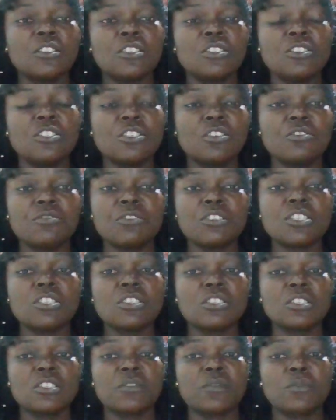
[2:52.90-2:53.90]

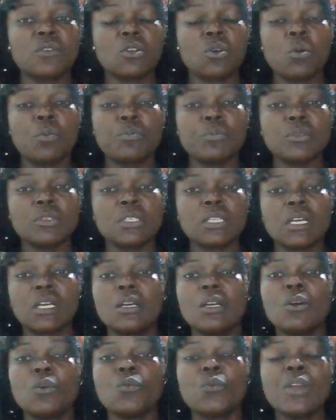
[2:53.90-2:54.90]
generations of the computer.
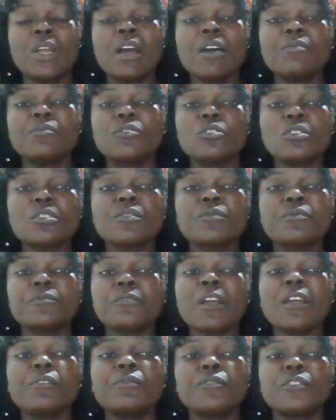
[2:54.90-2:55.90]
We have just
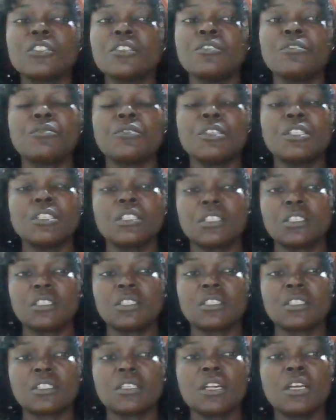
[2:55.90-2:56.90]
5
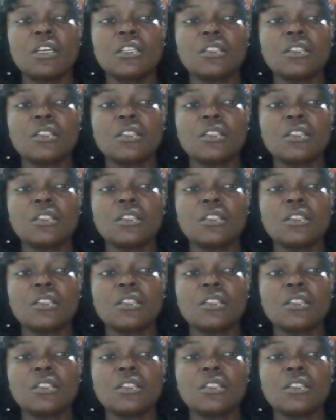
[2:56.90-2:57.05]
generations.